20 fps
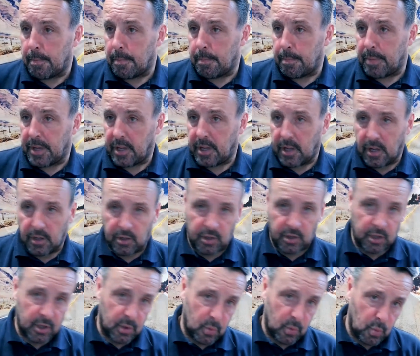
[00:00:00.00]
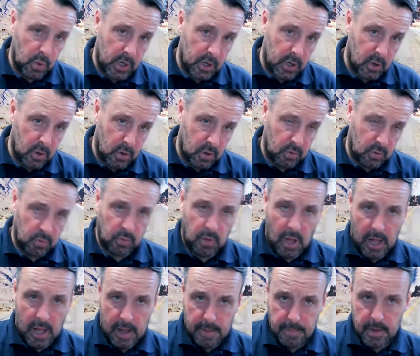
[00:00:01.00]
because you will
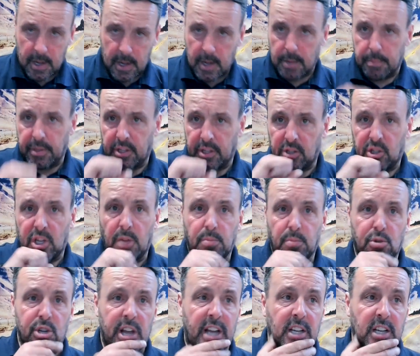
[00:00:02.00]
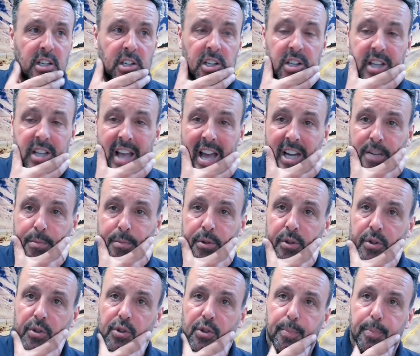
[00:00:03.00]
be subject to the
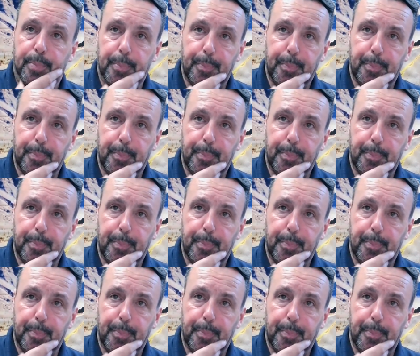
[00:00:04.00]
elements.